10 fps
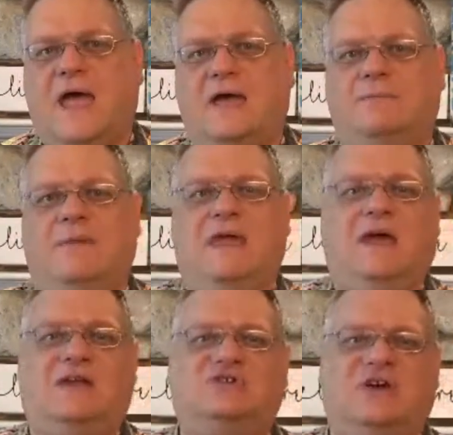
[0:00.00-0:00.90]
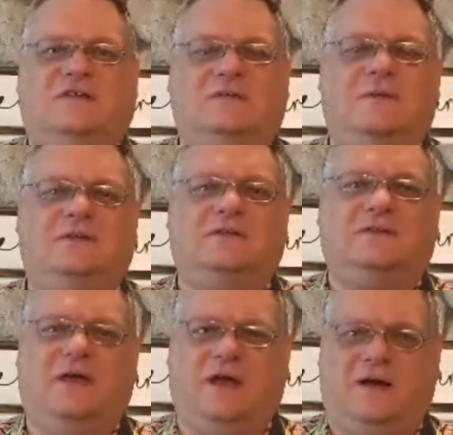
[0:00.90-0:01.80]
and make adjustments
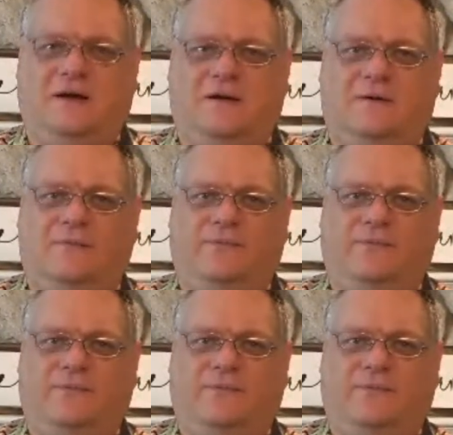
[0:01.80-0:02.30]
there.